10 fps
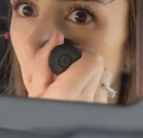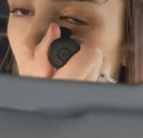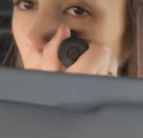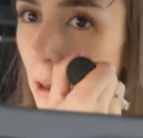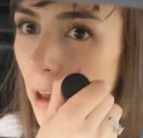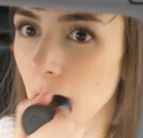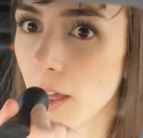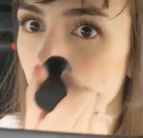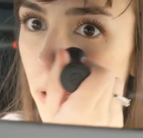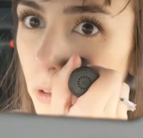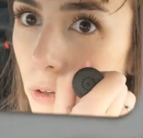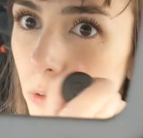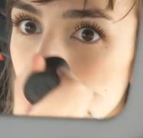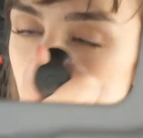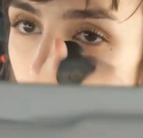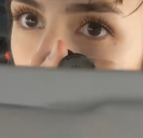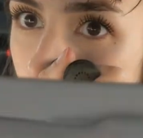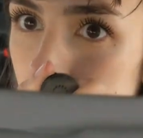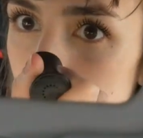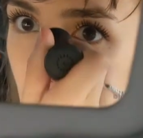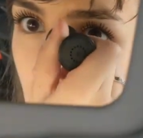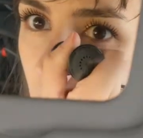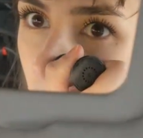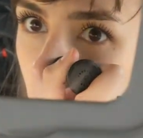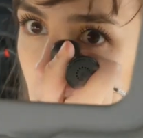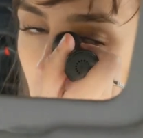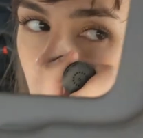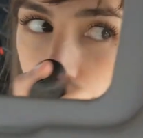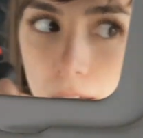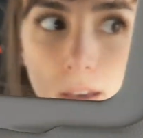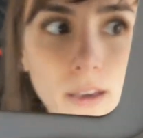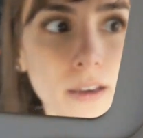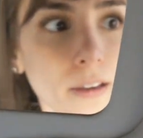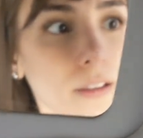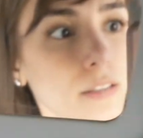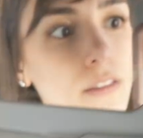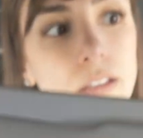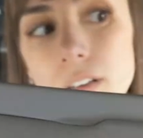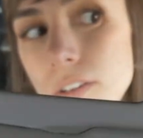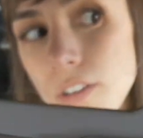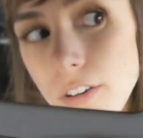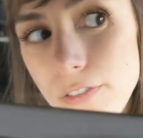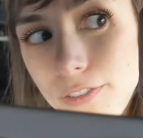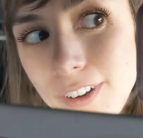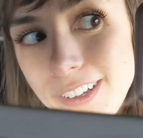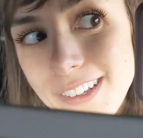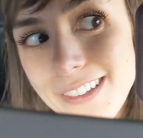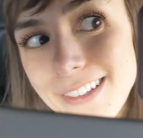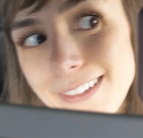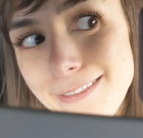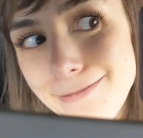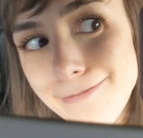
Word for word: can you see the difference?